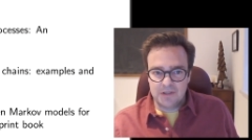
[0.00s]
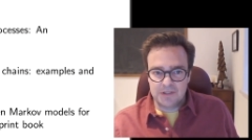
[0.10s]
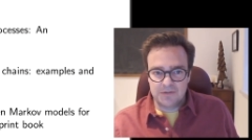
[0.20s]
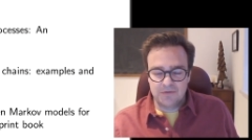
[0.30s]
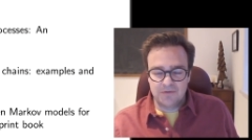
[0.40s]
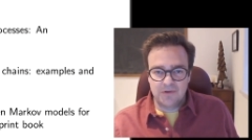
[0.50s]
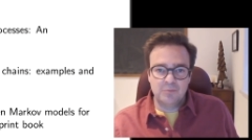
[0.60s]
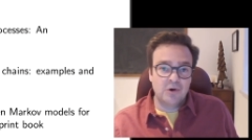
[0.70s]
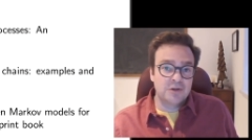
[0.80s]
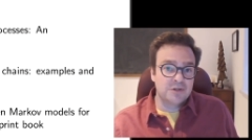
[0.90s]
lectures
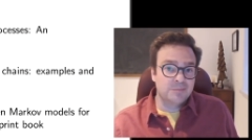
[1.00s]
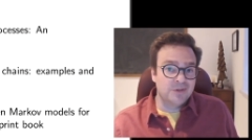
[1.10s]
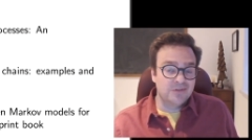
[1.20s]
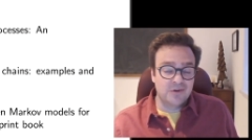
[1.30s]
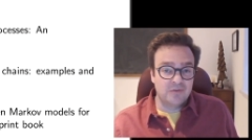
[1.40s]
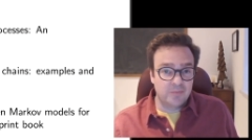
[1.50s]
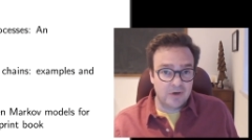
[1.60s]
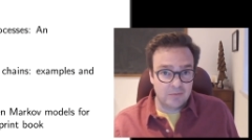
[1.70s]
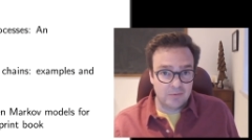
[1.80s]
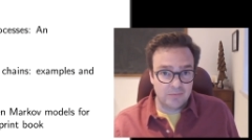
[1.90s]
and watching me solve
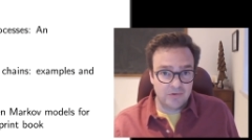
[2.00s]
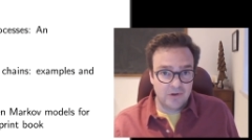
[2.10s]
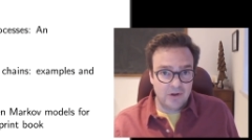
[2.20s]
problems